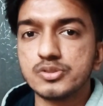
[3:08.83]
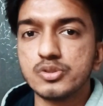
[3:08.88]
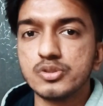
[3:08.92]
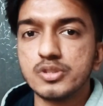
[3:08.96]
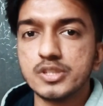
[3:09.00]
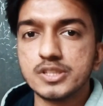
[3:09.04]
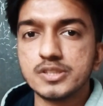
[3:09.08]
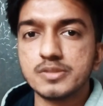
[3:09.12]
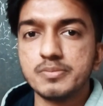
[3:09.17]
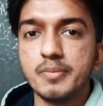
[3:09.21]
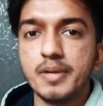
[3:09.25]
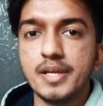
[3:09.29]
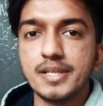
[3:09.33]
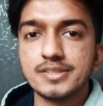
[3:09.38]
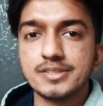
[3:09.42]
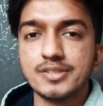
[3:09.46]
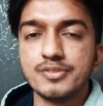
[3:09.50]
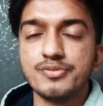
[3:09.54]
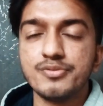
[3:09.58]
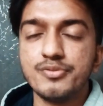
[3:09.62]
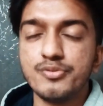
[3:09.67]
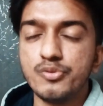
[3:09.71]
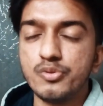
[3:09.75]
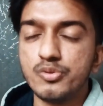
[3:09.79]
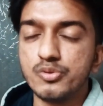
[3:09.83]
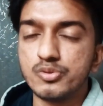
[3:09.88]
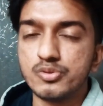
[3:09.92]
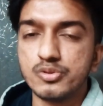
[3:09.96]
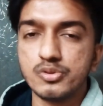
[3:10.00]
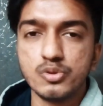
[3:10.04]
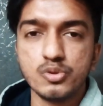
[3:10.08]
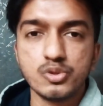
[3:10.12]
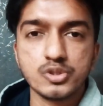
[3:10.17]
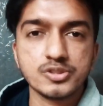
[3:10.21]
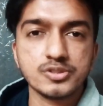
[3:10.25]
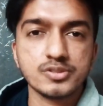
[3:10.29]
so this makes the
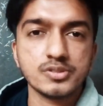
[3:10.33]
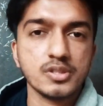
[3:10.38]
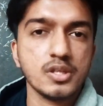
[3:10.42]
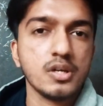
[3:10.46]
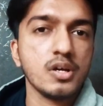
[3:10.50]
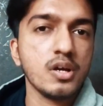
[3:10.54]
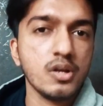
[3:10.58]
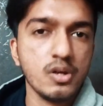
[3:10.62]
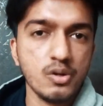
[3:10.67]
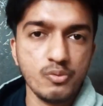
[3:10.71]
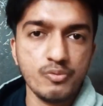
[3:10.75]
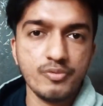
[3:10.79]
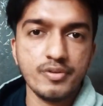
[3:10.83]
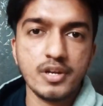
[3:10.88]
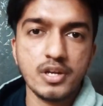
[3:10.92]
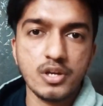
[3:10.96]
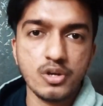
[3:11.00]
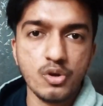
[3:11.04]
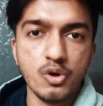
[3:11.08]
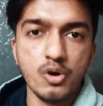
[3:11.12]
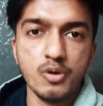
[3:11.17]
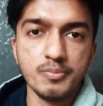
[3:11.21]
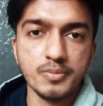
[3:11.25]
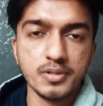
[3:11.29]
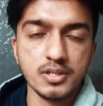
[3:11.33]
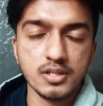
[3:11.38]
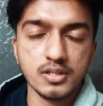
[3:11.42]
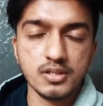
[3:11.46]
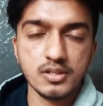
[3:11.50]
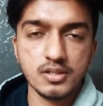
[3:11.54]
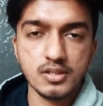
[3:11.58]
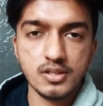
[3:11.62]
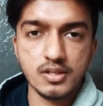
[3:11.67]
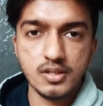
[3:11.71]
phone looks phenomenal.